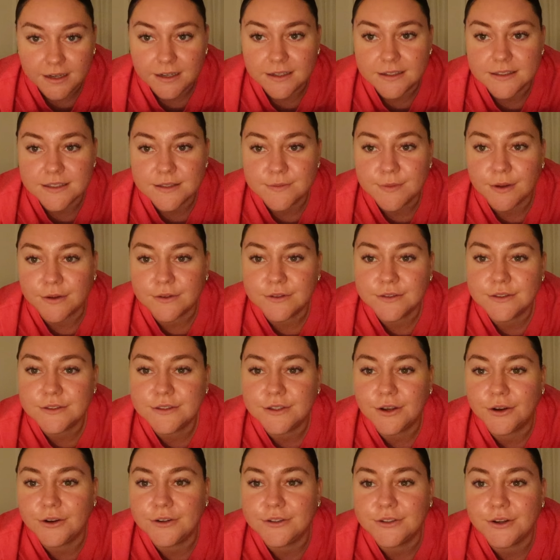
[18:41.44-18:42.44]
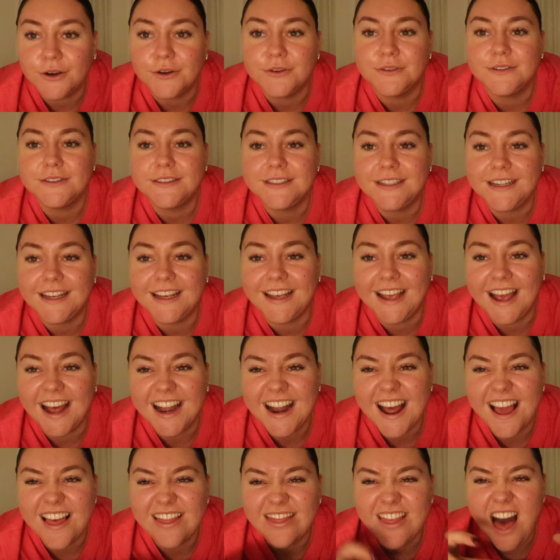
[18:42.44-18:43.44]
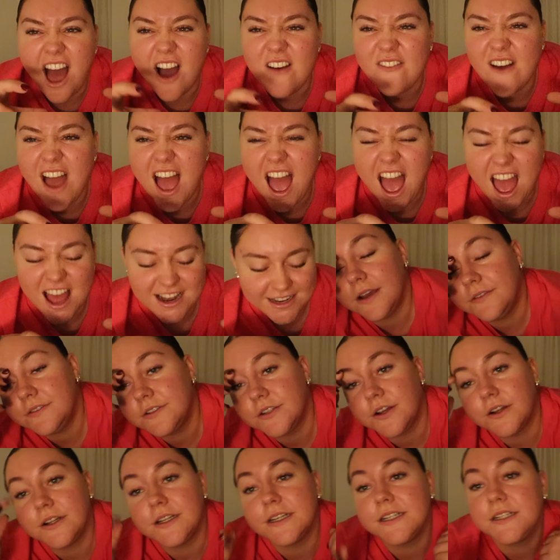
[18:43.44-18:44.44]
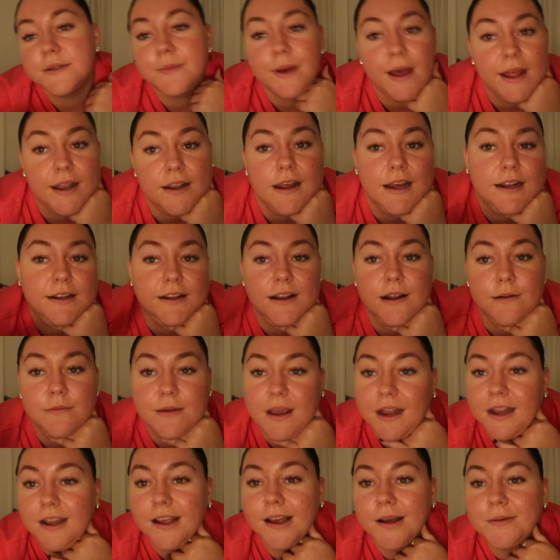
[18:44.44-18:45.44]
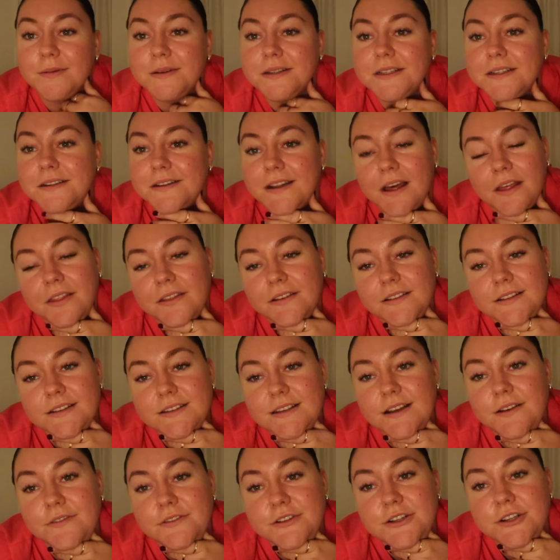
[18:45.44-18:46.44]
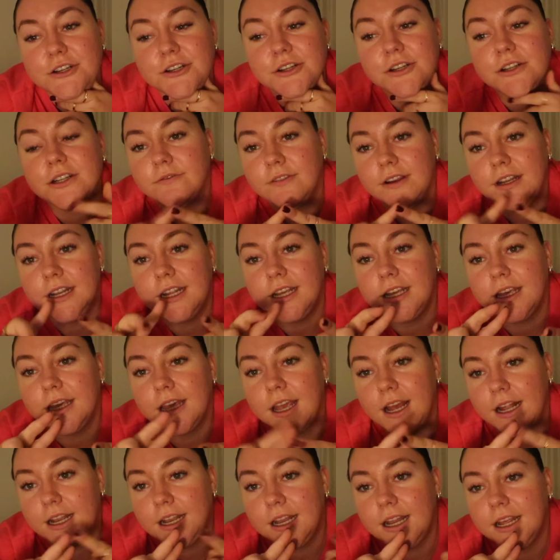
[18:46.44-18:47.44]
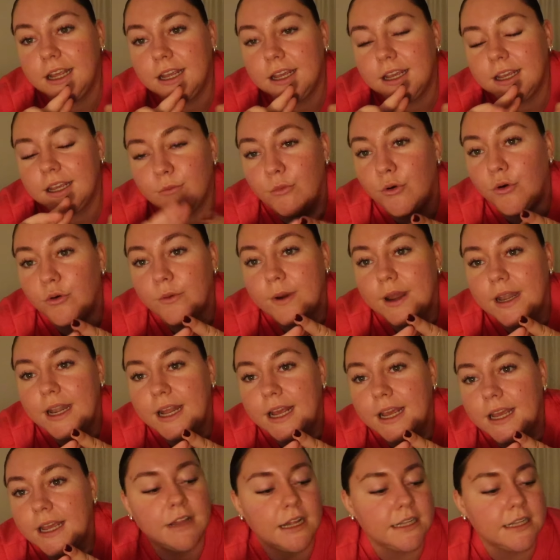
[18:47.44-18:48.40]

Smells so toasty and I love it. I've just gotten into bed. I ended up getting up to nothing this afternoon. Reading, editing, more reading.